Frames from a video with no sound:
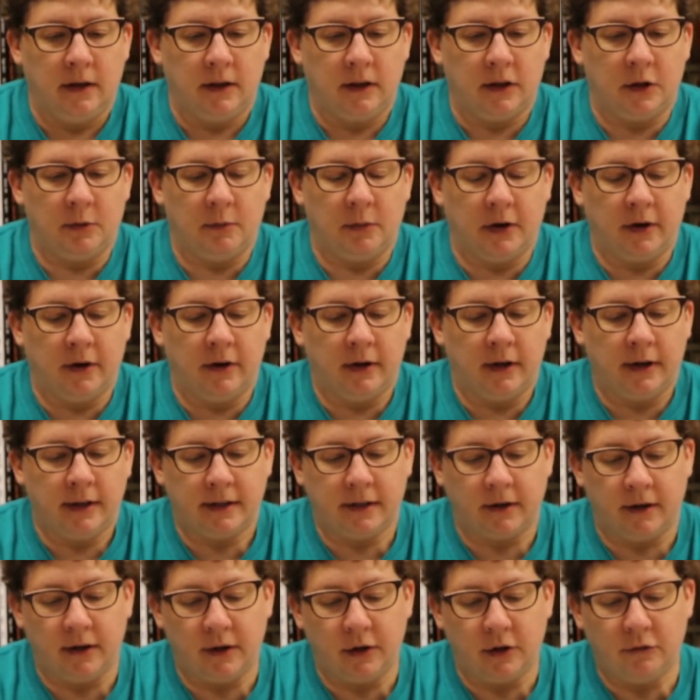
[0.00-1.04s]
The bird is
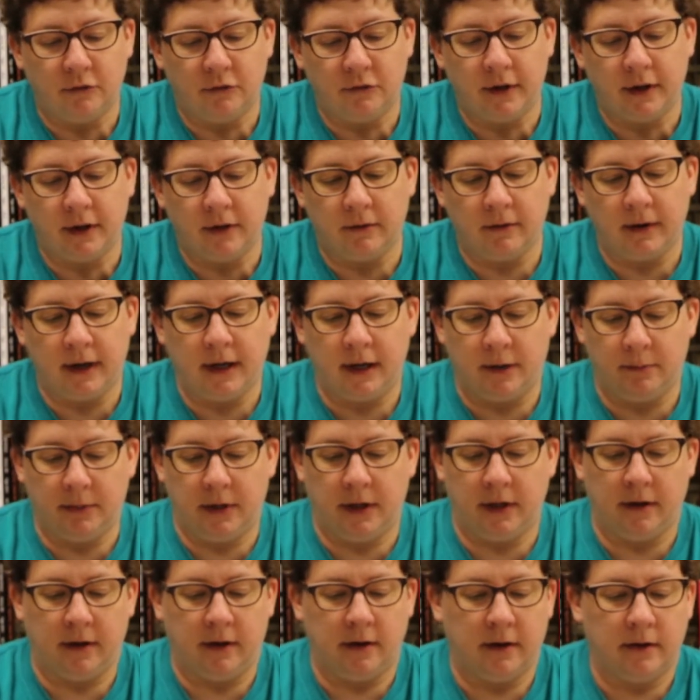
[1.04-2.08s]
going to fit right up
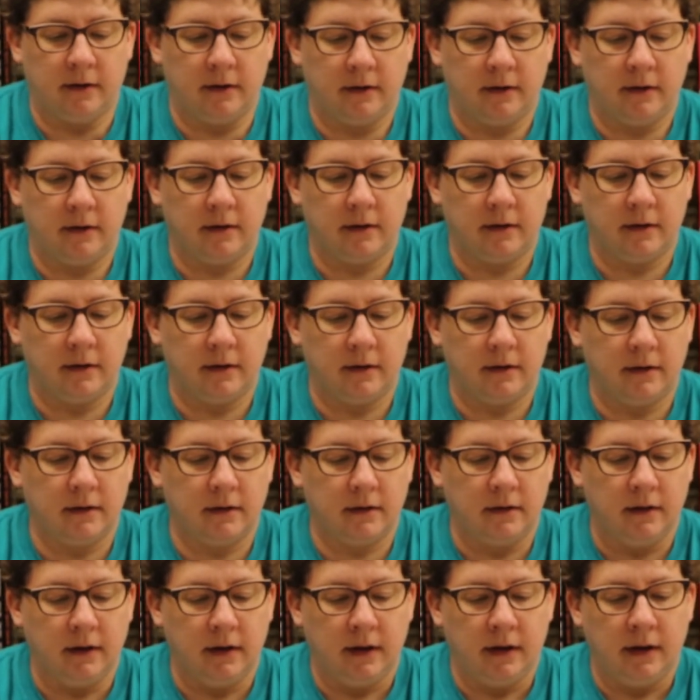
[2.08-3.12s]
here.
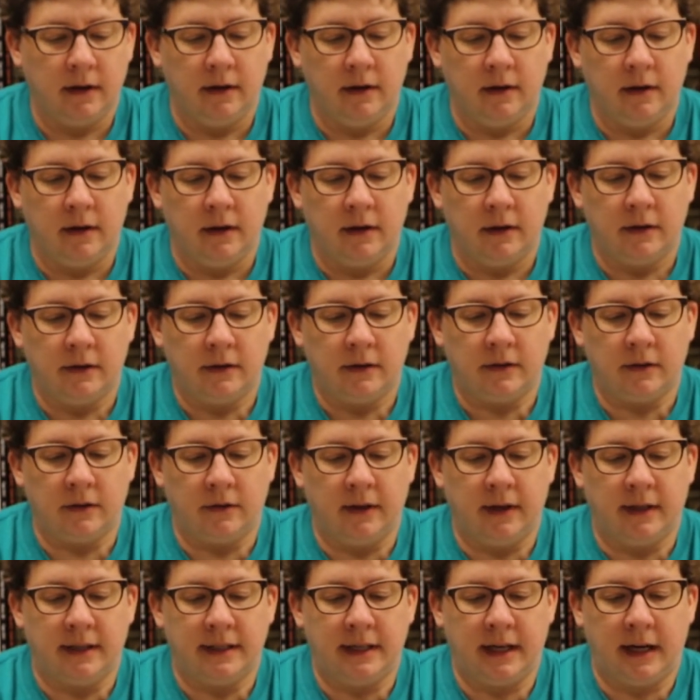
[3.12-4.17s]
So
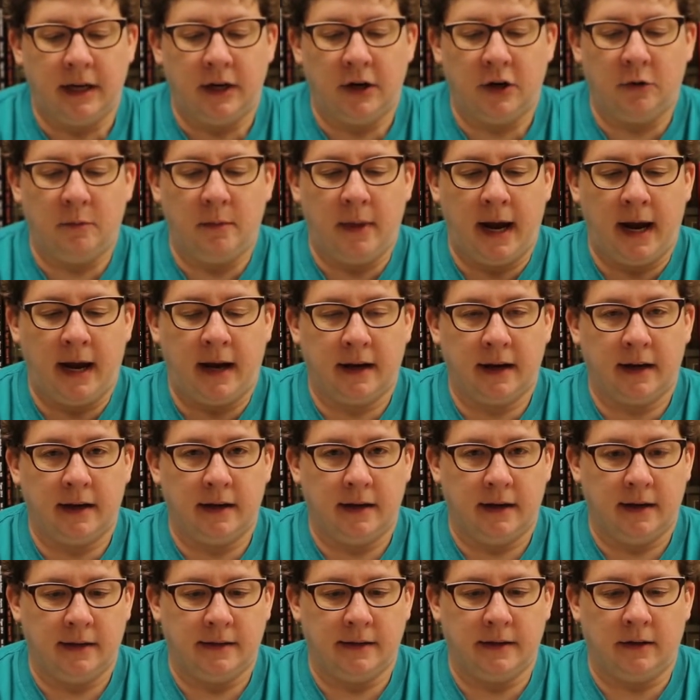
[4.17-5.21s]
the entire back
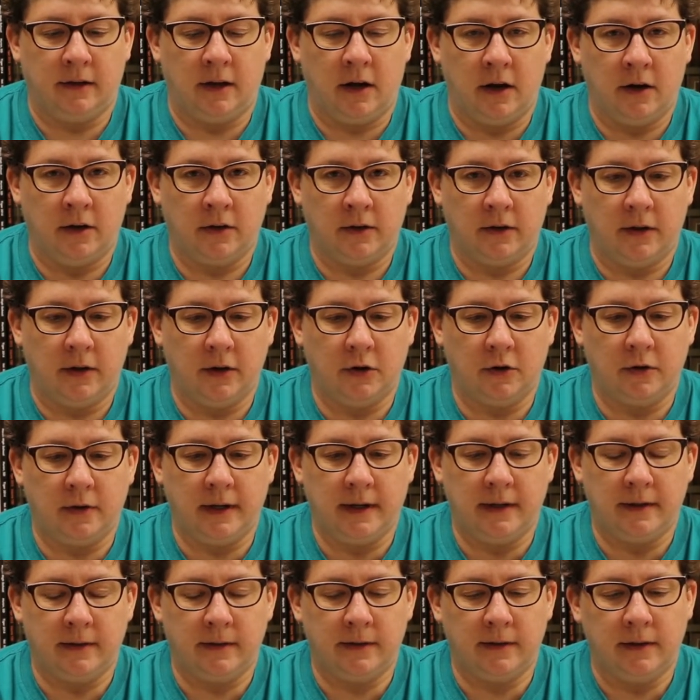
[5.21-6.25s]
is along the
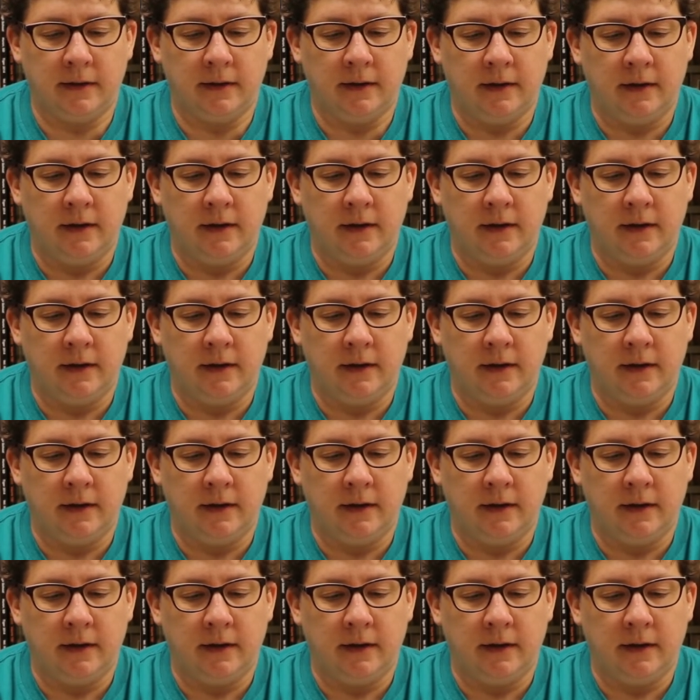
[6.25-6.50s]
crease.